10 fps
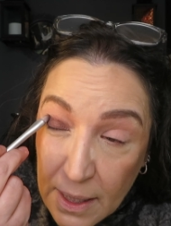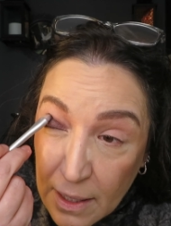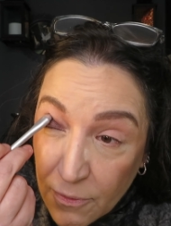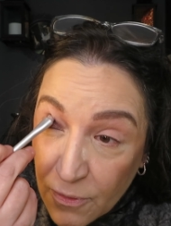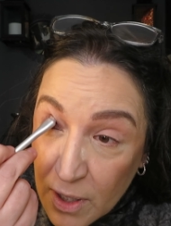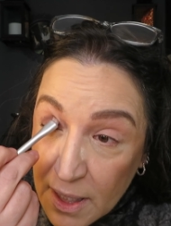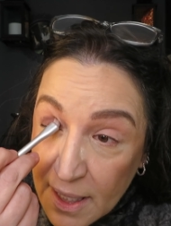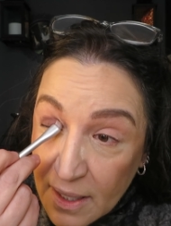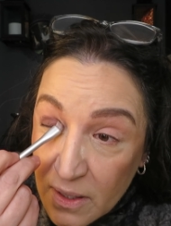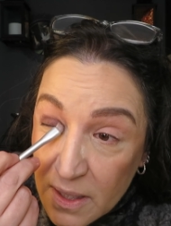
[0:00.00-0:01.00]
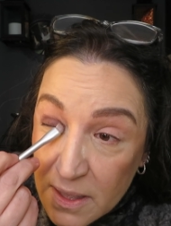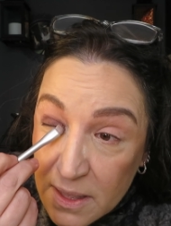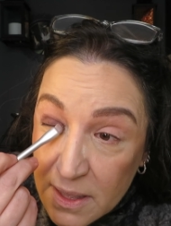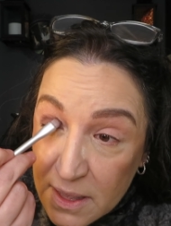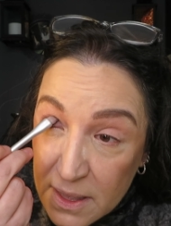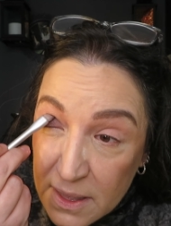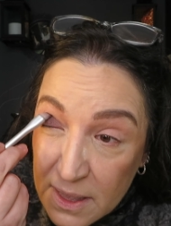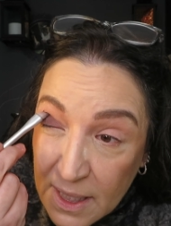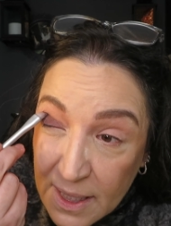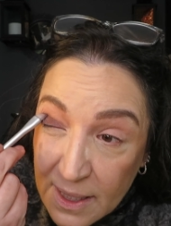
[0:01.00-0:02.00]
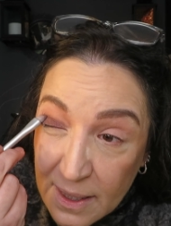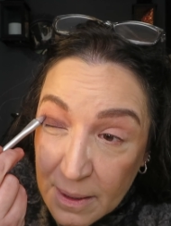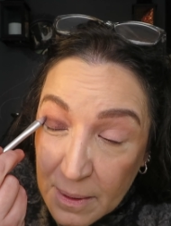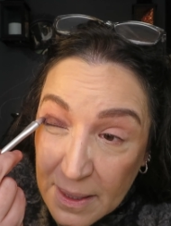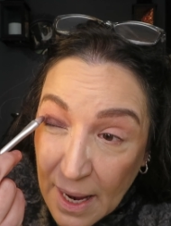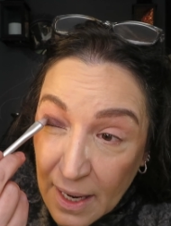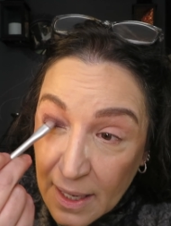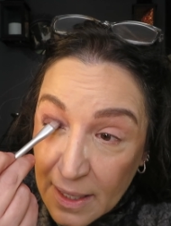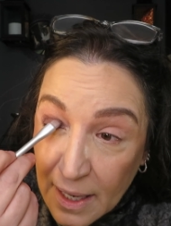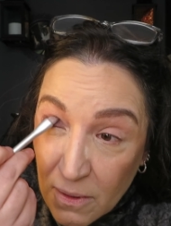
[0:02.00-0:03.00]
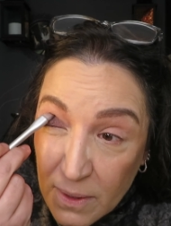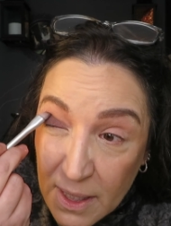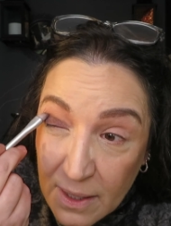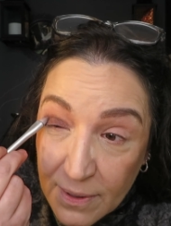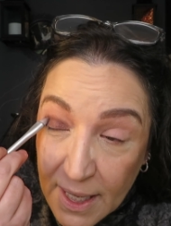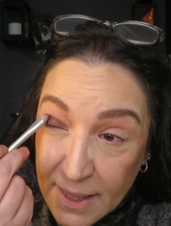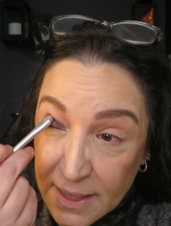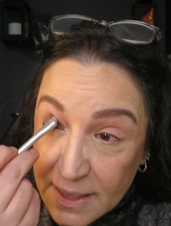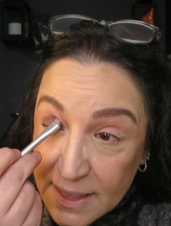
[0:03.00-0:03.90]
if Clarins, like, I don't think I've had this